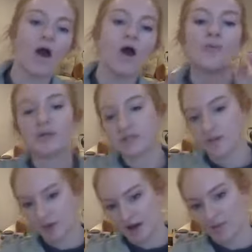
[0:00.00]
open
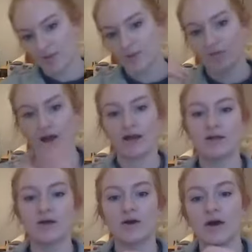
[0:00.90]
something up in the
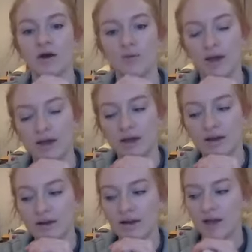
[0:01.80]
brain,
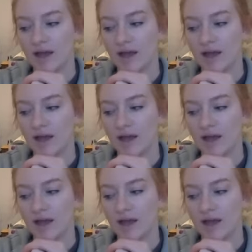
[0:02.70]
awaken